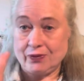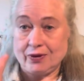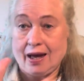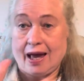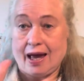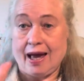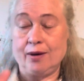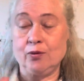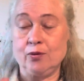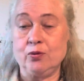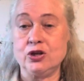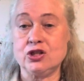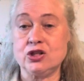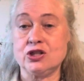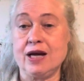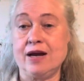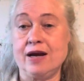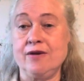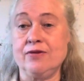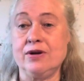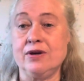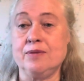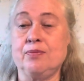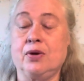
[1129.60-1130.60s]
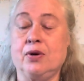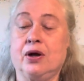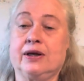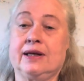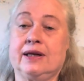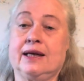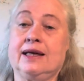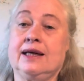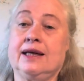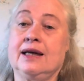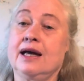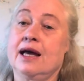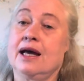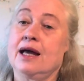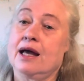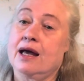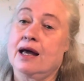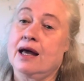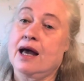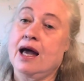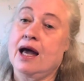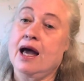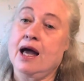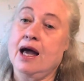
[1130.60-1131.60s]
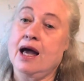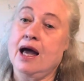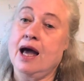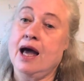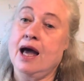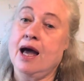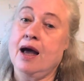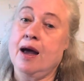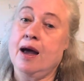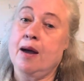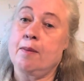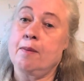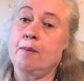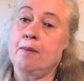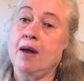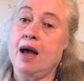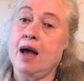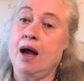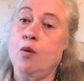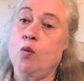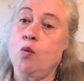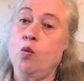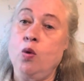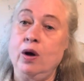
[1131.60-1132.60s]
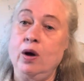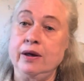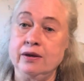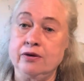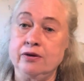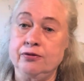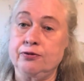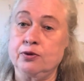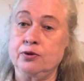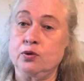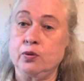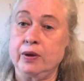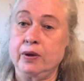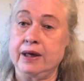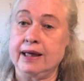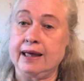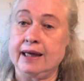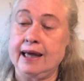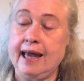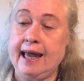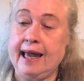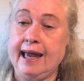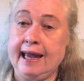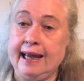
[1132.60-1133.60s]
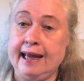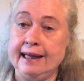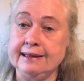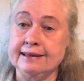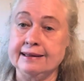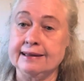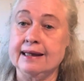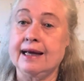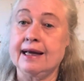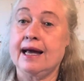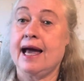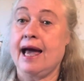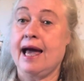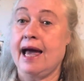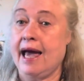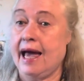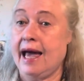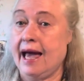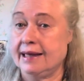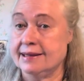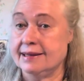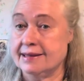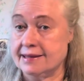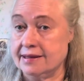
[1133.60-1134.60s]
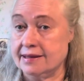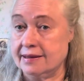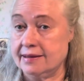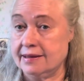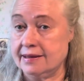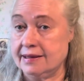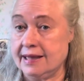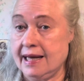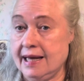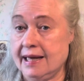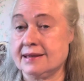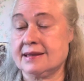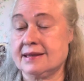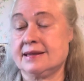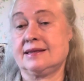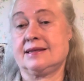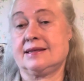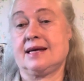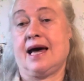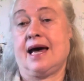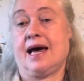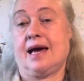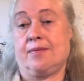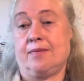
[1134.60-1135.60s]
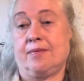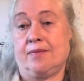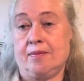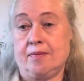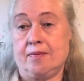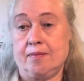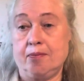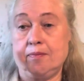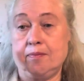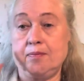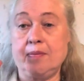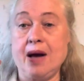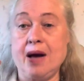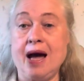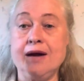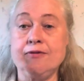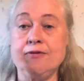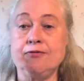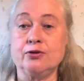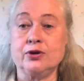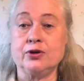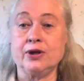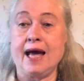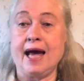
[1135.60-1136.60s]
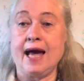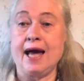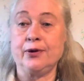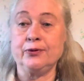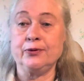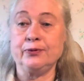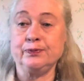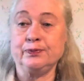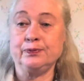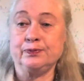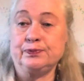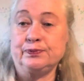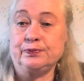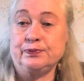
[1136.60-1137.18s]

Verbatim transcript: I wish everybody um, a wonderful week ahead. Until the next time, bye for now.